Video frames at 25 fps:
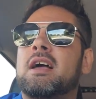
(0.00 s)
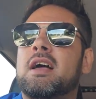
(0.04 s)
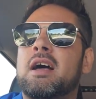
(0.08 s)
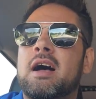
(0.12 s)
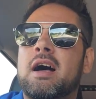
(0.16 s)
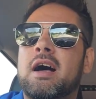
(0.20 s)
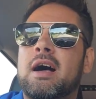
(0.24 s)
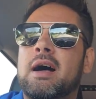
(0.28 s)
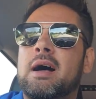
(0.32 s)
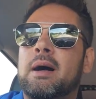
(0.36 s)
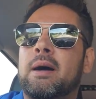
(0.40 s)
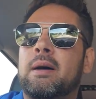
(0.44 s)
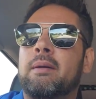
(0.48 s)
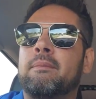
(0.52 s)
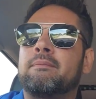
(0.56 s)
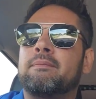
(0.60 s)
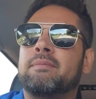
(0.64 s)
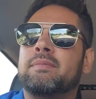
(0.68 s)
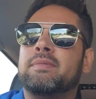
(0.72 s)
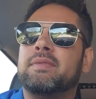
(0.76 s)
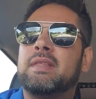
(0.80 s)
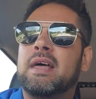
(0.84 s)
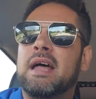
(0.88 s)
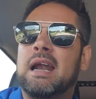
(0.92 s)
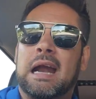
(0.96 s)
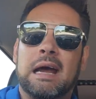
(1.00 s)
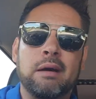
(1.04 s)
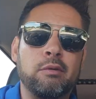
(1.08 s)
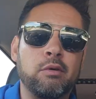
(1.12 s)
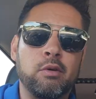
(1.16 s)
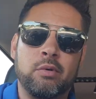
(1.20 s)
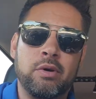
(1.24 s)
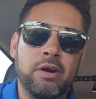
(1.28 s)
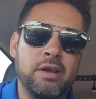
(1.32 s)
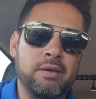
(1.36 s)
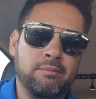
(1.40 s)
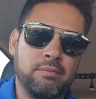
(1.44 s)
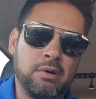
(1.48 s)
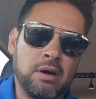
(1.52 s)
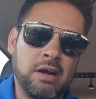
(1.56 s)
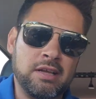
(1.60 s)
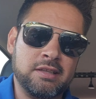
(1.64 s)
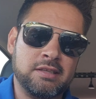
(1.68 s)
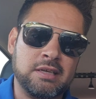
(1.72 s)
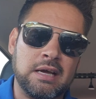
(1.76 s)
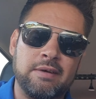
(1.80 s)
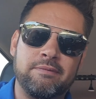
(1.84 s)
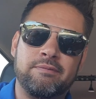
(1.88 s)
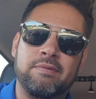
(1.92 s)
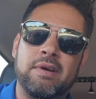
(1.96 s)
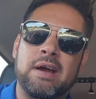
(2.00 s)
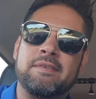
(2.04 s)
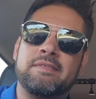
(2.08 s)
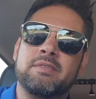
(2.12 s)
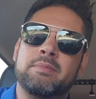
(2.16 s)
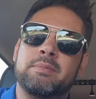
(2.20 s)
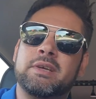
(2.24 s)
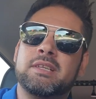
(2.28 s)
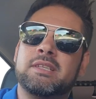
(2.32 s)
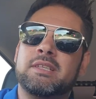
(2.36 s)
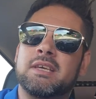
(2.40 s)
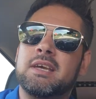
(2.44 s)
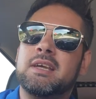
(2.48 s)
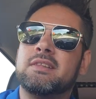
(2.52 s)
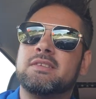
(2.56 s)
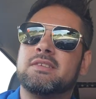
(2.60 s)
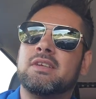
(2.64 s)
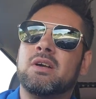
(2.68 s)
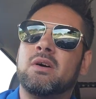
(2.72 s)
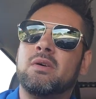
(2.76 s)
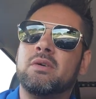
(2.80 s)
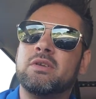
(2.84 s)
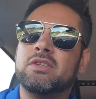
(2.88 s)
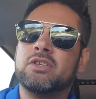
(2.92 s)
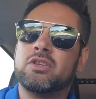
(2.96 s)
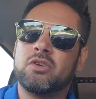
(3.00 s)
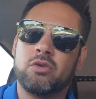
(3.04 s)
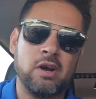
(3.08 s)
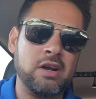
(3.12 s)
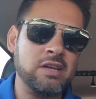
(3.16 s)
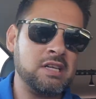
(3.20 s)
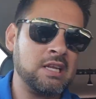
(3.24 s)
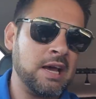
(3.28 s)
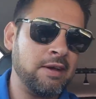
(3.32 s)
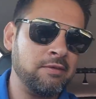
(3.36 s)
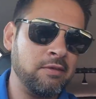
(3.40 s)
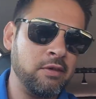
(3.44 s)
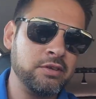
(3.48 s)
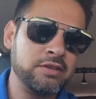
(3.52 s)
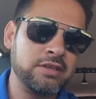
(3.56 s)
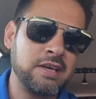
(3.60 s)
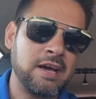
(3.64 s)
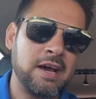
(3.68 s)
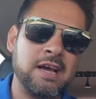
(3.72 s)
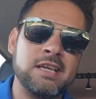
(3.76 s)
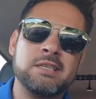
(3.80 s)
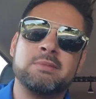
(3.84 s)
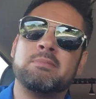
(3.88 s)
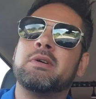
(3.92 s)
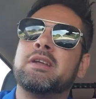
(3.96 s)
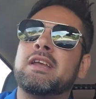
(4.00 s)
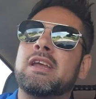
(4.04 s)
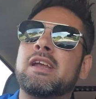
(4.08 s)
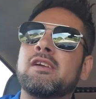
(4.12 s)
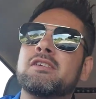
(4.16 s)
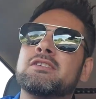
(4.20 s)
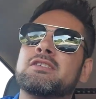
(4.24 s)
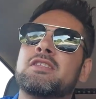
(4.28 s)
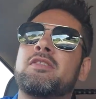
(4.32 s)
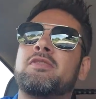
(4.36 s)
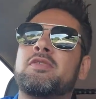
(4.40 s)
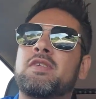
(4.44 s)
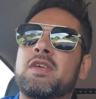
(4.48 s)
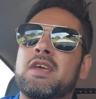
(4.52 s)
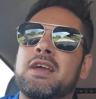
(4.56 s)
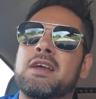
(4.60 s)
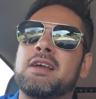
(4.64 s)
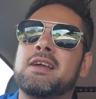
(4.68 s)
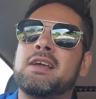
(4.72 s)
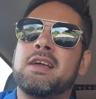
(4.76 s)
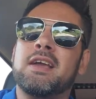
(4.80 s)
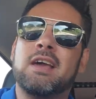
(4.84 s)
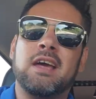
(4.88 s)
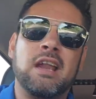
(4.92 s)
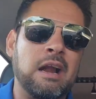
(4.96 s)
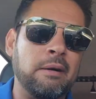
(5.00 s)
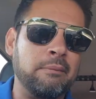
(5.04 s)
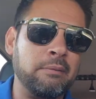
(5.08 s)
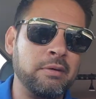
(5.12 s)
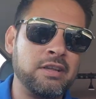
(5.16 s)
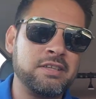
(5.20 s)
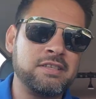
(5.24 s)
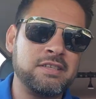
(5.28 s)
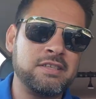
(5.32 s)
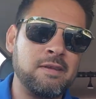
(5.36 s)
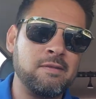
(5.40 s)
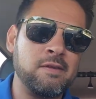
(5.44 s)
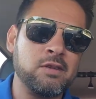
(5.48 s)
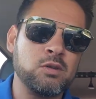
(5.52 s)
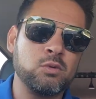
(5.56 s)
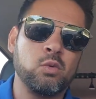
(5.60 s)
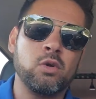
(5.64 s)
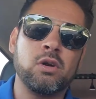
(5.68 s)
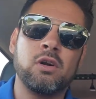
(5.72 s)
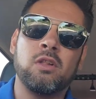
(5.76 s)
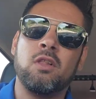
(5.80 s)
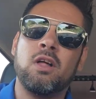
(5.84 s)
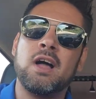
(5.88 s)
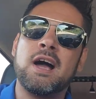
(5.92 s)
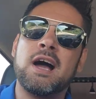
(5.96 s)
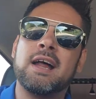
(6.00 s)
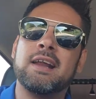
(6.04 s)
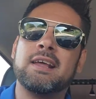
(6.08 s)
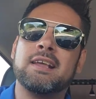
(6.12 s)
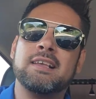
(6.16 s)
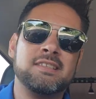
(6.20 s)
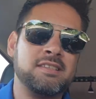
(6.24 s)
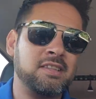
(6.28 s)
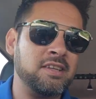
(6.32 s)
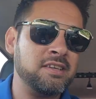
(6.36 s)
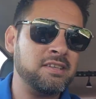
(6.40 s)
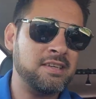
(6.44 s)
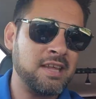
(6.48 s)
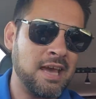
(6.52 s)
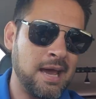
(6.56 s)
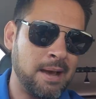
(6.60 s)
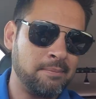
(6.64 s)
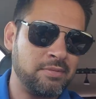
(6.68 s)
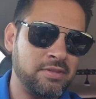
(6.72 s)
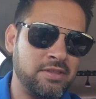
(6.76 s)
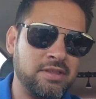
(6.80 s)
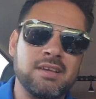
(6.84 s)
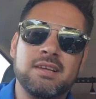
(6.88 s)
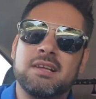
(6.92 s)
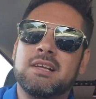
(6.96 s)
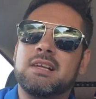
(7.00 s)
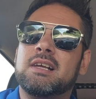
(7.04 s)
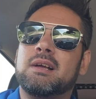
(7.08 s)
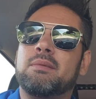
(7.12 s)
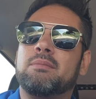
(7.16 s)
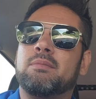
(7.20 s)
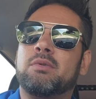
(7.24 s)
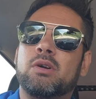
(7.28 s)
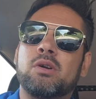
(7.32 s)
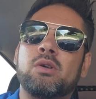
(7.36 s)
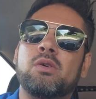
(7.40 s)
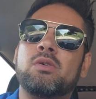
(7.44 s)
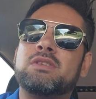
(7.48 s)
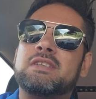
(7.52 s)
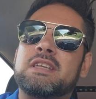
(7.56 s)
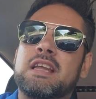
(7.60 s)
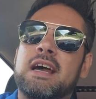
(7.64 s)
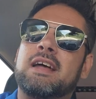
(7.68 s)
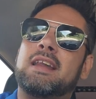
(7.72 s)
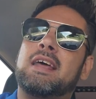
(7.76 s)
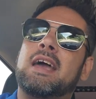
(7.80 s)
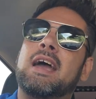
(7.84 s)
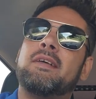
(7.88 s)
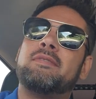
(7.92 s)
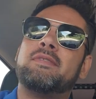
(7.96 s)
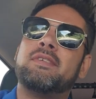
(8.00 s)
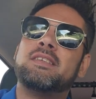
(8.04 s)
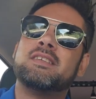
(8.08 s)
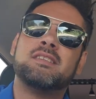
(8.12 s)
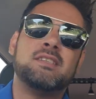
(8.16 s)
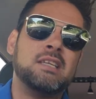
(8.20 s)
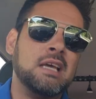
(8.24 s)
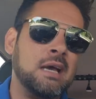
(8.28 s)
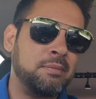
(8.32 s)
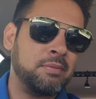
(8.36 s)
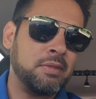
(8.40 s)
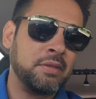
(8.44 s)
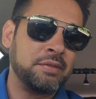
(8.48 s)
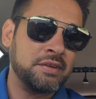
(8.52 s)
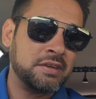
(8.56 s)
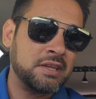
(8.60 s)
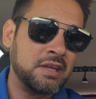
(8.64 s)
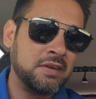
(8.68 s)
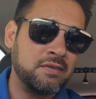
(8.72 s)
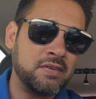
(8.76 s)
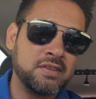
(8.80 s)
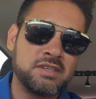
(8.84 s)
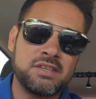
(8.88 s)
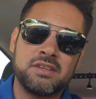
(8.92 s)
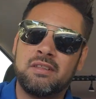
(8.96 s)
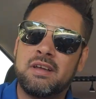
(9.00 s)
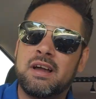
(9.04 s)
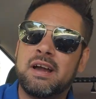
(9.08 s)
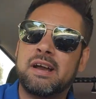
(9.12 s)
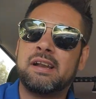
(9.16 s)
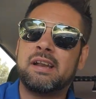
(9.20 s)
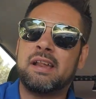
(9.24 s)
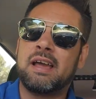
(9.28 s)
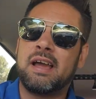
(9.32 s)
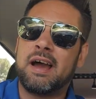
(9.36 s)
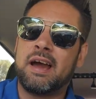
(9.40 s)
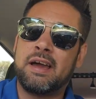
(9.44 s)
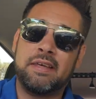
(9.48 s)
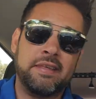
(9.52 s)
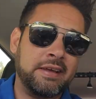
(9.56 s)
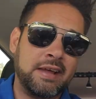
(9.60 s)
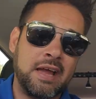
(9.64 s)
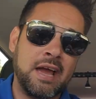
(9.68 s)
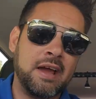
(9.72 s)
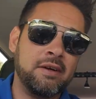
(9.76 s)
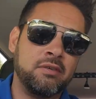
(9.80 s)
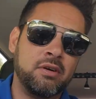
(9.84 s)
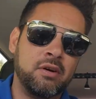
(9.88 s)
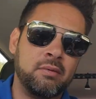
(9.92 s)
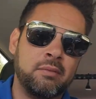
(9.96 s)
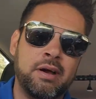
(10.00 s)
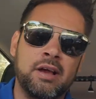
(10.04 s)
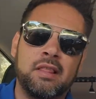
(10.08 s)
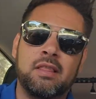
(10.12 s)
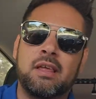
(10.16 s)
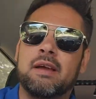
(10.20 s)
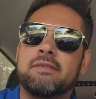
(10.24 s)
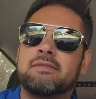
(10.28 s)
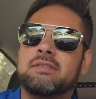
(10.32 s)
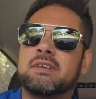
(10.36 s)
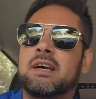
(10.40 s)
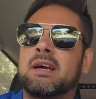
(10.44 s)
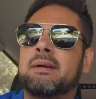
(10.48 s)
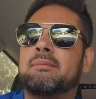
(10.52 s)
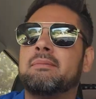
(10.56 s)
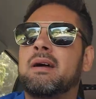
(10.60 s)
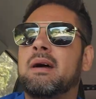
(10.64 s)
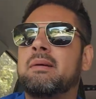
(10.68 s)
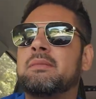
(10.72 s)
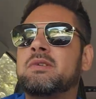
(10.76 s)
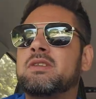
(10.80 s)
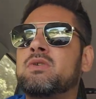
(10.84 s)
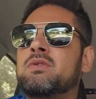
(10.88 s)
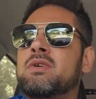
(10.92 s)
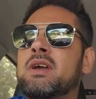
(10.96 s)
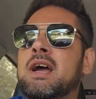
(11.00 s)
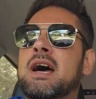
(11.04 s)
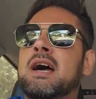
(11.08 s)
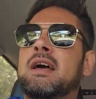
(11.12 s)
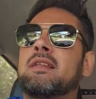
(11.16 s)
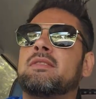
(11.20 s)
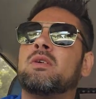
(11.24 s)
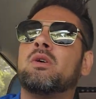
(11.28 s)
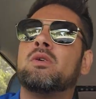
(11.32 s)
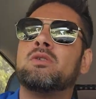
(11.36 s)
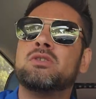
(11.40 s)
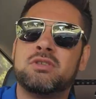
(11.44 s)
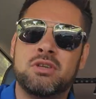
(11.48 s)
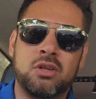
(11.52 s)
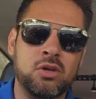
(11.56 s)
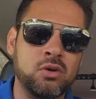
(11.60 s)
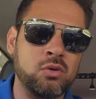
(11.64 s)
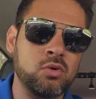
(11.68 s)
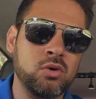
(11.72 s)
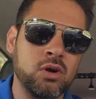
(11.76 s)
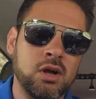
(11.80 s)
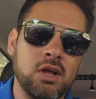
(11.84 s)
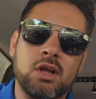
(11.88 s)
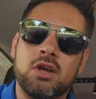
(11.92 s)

that I would rate probably top 5 in the Big Ten. So it's great to have those guys. But here's the thing, and I'm going to say this word a lot, is the depth. Purdue has not had this depth on the defensive line, I think, ever in my lifetime. You got those 2